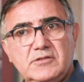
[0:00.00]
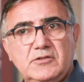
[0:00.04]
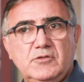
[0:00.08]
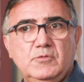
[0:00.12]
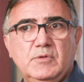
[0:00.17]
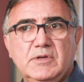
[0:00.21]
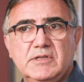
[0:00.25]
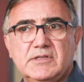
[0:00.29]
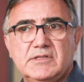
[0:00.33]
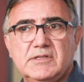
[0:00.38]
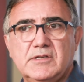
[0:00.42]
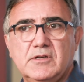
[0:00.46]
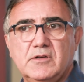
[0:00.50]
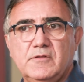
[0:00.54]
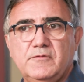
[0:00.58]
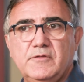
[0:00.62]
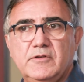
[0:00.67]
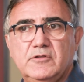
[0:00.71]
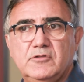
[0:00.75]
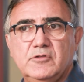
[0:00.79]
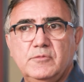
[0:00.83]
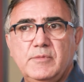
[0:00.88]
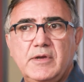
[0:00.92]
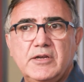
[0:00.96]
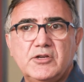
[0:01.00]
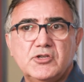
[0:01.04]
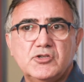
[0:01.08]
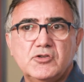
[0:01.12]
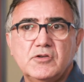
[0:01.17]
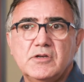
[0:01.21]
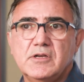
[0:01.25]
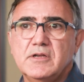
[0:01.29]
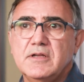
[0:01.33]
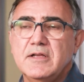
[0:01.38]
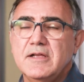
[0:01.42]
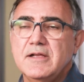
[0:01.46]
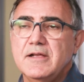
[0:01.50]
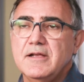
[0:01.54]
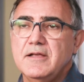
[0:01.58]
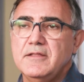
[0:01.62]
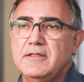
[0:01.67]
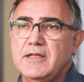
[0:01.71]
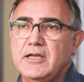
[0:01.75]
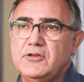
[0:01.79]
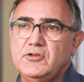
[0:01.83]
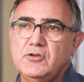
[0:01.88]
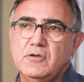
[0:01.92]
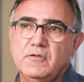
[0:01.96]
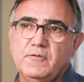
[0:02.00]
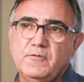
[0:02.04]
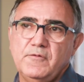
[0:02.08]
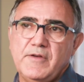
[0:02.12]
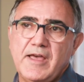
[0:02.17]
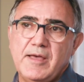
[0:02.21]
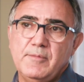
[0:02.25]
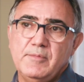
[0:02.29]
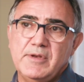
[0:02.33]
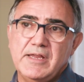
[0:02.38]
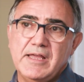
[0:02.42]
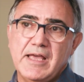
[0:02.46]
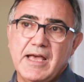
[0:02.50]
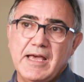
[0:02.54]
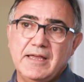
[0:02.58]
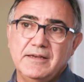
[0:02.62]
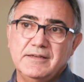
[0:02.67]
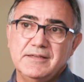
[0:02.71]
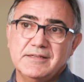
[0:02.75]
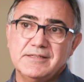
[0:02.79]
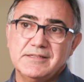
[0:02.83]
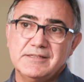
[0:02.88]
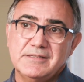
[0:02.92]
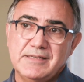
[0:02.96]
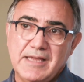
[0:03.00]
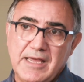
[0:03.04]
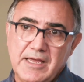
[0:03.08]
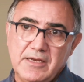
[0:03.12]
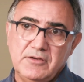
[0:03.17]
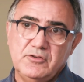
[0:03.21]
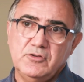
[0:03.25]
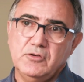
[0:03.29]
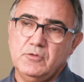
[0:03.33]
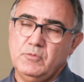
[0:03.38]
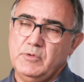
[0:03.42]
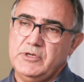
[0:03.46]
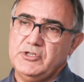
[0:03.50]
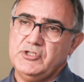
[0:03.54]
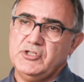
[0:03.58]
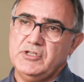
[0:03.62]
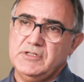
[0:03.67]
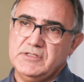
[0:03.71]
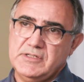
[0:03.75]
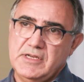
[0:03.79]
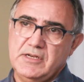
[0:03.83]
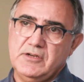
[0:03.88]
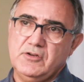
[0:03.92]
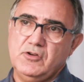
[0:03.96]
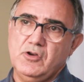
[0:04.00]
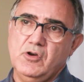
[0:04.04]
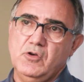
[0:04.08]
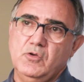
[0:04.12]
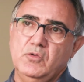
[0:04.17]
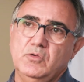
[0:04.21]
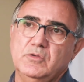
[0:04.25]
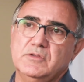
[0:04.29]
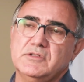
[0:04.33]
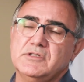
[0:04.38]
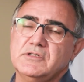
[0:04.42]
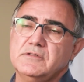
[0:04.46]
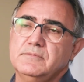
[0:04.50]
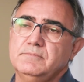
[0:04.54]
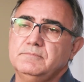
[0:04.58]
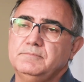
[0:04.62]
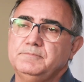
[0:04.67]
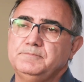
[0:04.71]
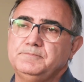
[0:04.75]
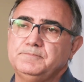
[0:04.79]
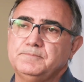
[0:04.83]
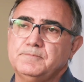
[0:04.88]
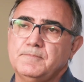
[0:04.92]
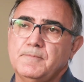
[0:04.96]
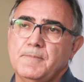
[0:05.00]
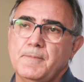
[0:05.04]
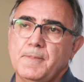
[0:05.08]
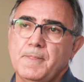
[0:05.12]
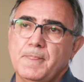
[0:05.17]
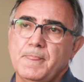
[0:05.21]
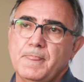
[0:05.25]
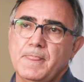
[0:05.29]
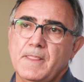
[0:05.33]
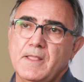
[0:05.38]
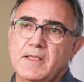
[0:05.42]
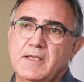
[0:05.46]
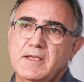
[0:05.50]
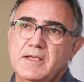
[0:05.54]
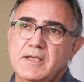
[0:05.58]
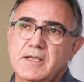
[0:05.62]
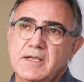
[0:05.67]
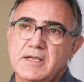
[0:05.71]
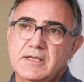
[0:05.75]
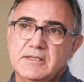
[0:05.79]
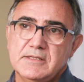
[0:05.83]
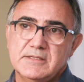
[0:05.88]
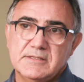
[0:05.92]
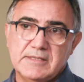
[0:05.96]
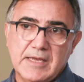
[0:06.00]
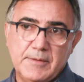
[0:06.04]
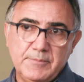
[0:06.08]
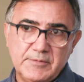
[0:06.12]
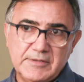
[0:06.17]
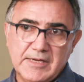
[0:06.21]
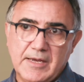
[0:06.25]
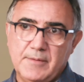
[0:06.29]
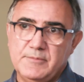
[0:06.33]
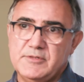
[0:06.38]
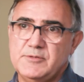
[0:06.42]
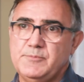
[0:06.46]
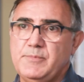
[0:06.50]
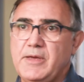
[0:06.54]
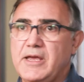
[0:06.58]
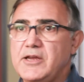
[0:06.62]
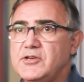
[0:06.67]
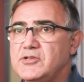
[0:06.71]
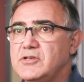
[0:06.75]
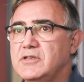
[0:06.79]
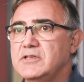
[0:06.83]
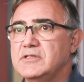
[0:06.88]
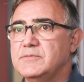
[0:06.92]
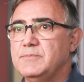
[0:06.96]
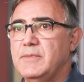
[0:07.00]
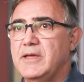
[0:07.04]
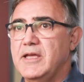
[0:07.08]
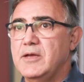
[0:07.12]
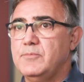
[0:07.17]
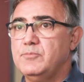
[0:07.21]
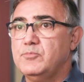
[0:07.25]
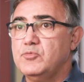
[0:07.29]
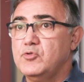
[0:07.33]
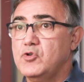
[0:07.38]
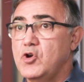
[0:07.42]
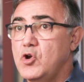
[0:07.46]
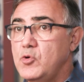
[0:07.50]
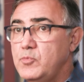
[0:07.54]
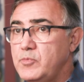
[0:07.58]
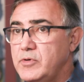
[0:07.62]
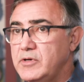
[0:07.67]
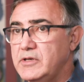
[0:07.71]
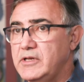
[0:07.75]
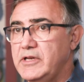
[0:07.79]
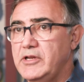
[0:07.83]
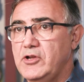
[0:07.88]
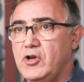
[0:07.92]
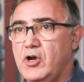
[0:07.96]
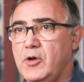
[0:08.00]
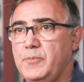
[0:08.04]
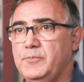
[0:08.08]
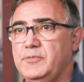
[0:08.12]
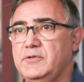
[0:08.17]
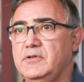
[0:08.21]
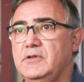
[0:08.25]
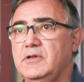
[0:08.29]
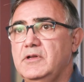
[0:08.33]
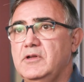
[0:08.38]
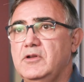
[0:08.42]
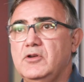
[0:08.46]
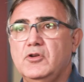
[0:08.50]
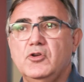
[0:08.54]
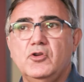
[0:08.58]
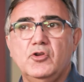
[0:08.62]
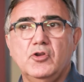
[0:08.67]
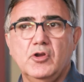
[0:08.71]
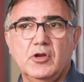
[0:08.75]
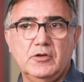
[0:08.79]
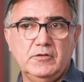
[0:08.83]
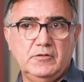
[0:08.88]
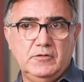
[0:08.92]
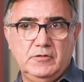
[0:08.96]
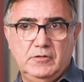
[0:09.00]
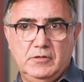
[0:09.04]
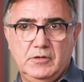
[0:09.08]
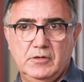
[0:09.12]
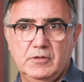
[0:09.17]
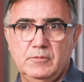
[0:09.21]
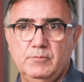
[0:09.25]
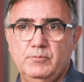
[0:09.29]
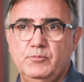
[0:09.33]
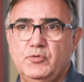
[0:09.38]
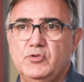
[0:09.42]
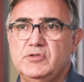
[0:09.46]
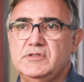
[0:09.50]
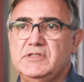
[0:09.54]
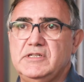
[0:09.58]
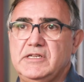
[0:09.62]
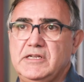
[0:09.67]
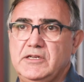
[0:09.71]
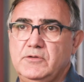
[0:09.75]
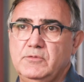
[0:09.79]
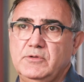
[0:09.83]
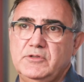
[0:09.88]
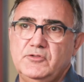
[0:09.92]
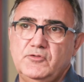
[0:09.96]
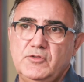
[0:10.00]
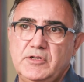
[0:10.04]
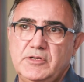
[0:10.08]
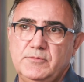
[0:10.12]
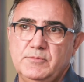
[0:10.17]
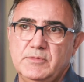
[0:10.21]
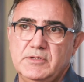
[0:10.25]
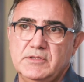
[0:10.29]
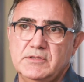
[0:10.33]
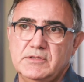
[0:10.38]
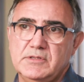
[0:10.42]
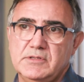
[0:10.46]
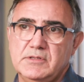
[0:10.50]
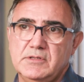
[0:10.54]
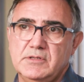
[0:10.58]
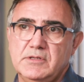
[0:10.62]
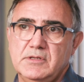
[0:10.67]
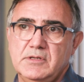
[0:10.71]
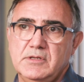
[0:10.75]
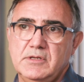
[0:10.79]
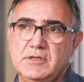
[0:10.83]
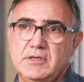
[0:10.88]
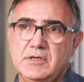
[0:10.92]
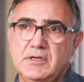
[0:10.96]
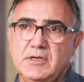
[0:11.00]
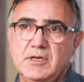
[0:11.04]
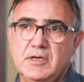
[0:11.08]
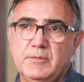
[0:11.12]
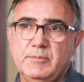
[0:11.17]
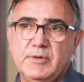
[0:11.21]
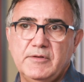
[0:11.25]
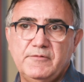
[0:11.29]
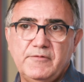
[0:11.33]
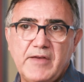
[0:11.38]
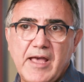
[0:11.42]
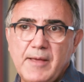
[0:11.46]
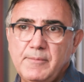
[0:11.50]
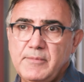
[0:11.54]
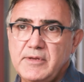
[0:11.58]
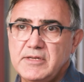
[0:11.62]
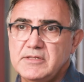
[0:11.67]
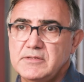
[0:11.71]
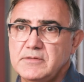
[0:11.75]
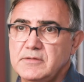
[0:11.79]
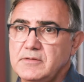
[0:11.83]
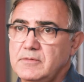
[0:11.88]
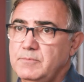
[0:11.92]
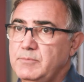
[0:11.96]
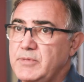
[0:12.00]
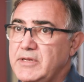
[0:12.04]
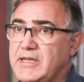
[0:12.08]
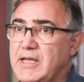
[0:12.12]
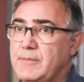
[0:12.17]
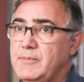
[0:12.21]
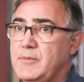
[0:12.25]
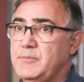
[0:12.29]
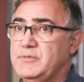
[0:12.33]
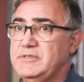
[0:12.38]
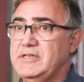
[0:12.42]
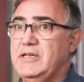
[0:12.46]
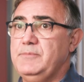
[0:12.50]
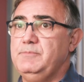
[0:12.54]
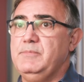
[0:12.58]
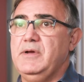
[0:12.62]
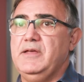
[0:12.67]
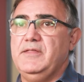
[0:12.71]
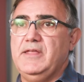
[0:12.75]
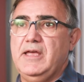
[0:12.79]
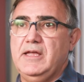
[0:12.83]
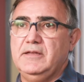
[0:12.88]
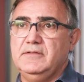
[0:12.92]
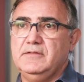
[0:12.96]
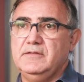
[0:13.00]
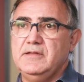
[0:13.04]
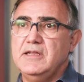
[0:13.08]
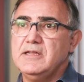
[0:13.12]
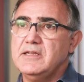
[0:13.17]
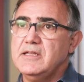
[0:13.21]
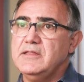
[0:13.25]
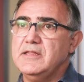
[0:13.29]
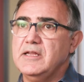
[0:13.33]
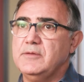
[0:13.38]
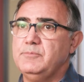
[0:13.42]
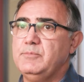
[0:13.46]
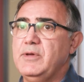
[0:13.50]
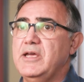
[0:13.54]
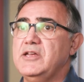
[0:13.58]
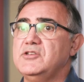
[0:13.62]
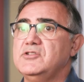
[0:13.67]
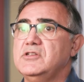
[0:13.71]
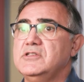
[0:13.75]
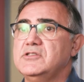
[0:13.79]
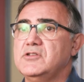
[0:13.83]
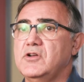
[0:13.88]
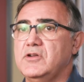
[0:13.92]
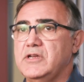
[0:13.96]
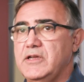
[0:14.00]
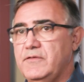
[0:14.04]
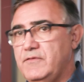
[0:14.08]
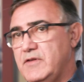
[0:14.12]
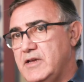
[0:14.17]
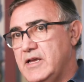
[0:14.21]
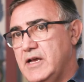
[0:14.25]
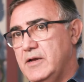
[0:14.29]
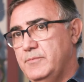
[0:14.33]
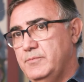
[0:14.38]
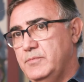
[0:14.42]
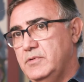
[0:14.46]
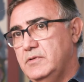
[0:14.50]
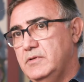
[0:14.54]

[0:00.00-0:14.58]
to oneself and to make sure that your family understand your wishes and goals. Sometimes patients may appropriately opt not to proceed with treatments, but families become upset by that, thinking that patients are giving up.